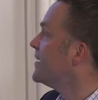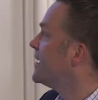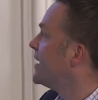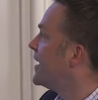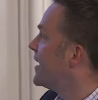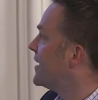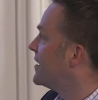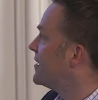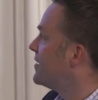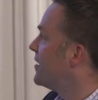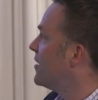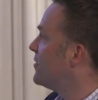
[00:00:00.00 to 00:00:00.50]

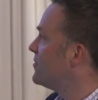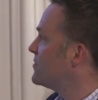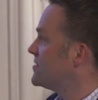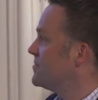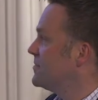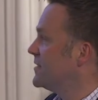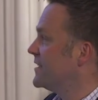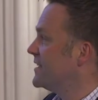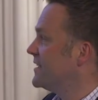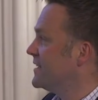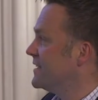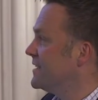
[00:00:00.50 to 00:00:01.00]
And
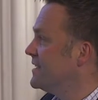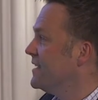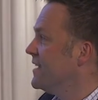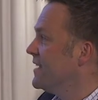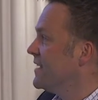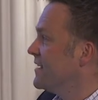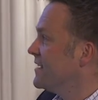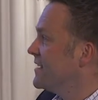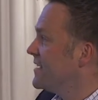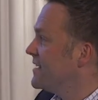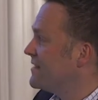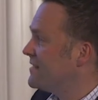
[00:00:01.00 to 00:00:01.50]
ultimately,
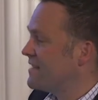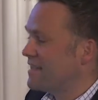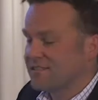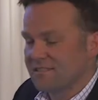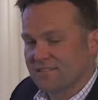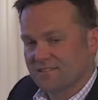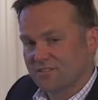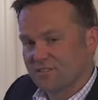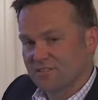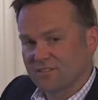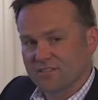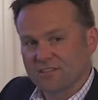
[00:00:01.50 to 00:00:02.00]
there's
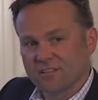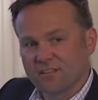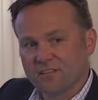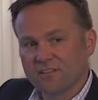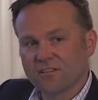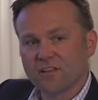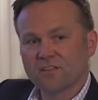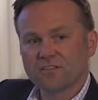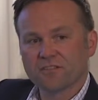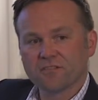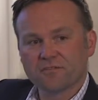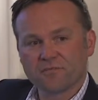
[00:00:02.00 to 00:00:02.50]
just a
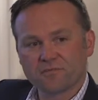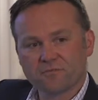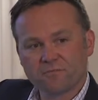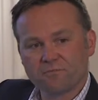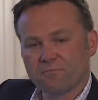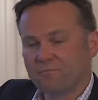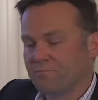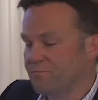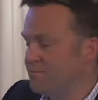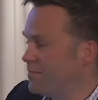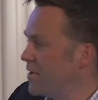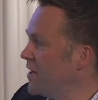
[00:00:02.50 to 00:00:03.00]
lot of
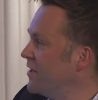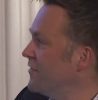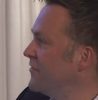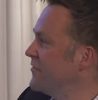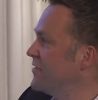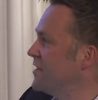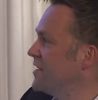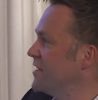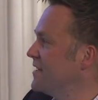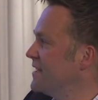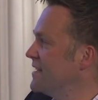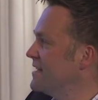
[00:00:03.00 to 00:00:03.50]

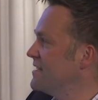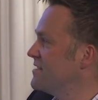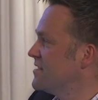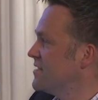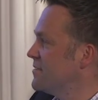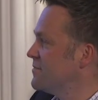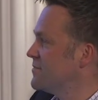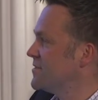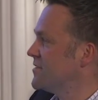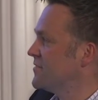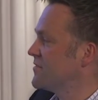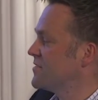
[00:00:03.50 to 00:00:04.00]
buffer in
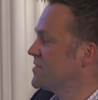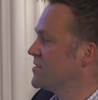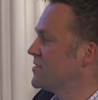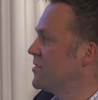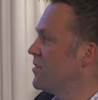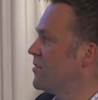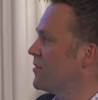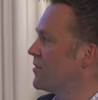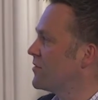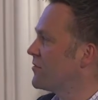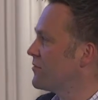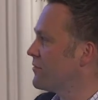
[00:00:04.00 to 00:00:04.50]
terms of
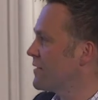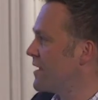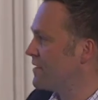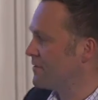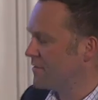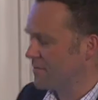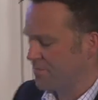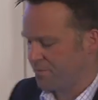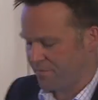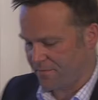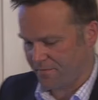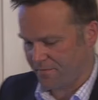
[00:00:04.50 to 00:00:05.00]
stock throughout
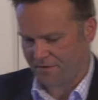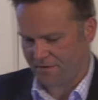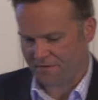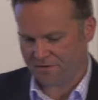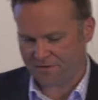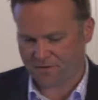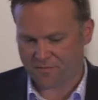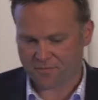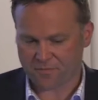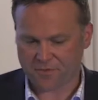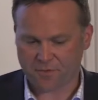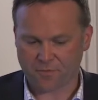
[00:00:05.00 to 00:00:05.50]

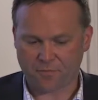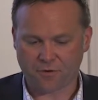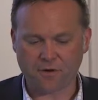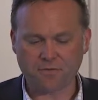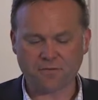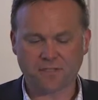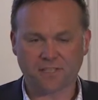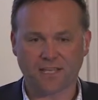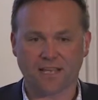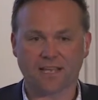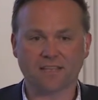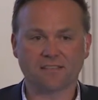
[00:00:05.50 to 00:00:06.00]
the
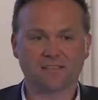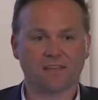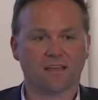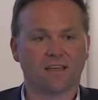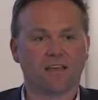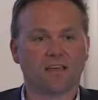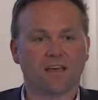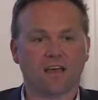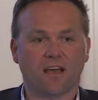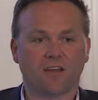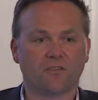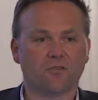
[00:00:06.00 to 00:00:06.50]
process.
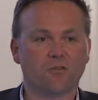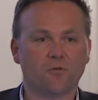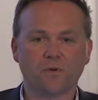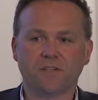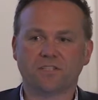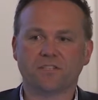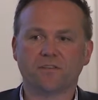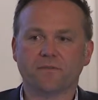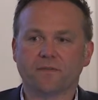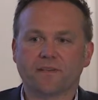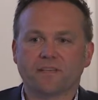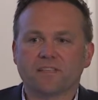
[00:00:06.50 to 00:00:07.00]
And all we're
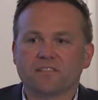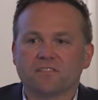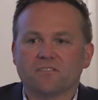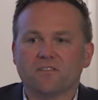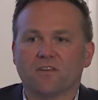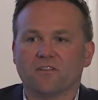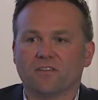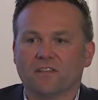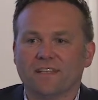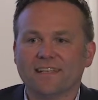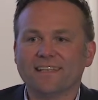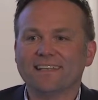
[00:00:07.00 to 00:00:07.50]
doing is
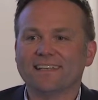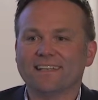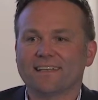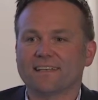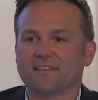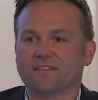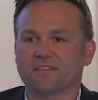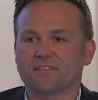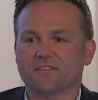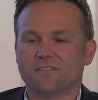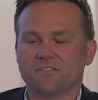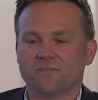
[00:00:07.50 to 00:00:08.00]
not
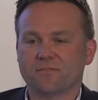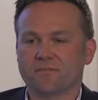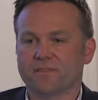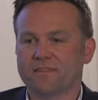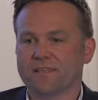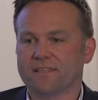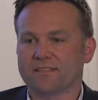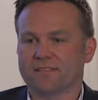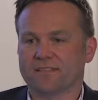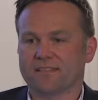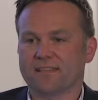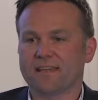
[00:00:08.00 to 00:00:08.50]
linking the two
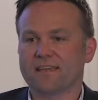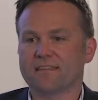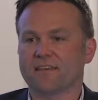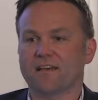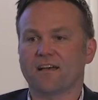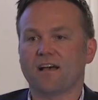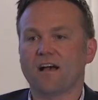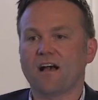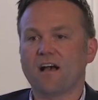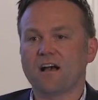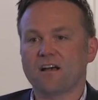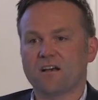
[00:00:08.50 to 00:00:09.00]
things together,
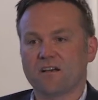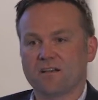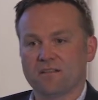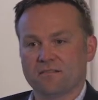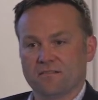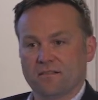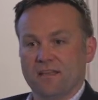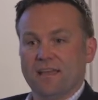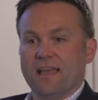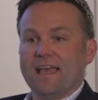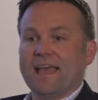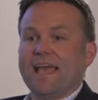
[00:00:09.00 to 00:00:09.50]
our
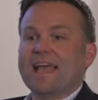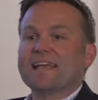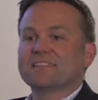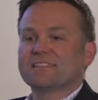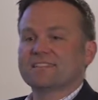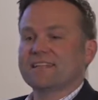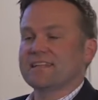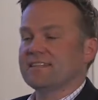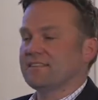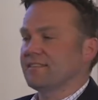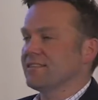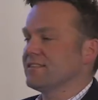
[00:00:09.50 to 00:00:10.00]

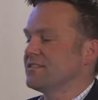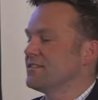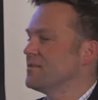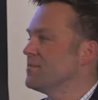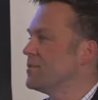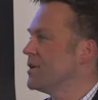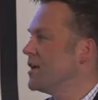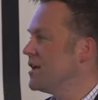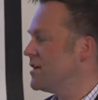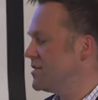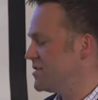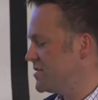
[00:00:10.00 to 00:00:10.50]
extended
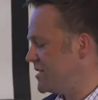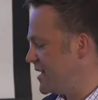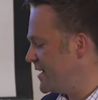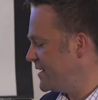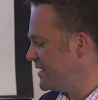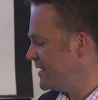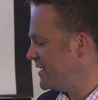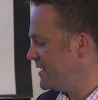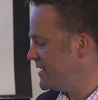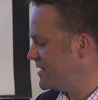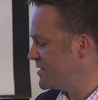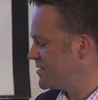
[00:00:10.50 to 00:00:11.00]
supply
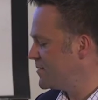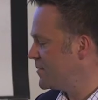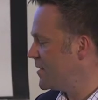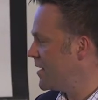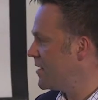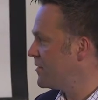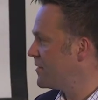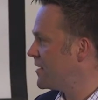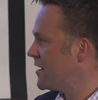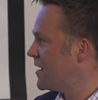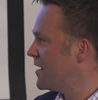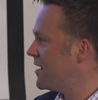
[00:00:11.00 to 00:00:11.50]
chain into
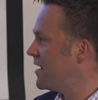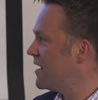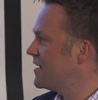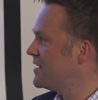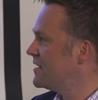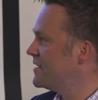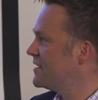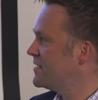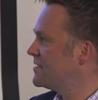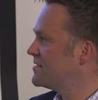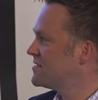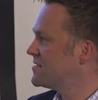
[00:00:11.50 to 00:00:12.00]
our
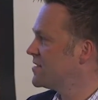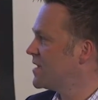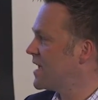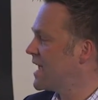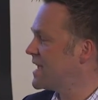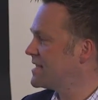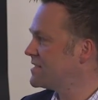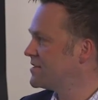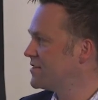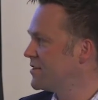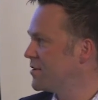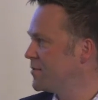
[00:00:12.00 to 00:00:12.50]

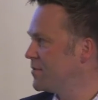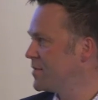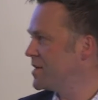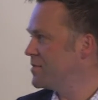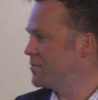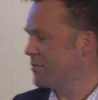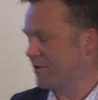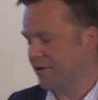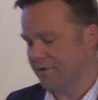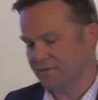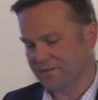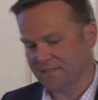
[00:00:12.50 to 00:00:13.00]
SNOP
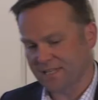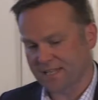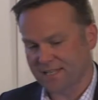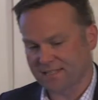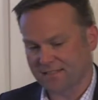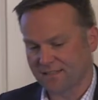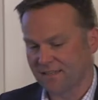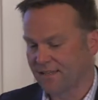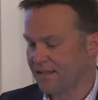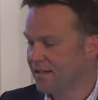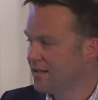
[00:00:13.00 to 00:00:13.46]
process.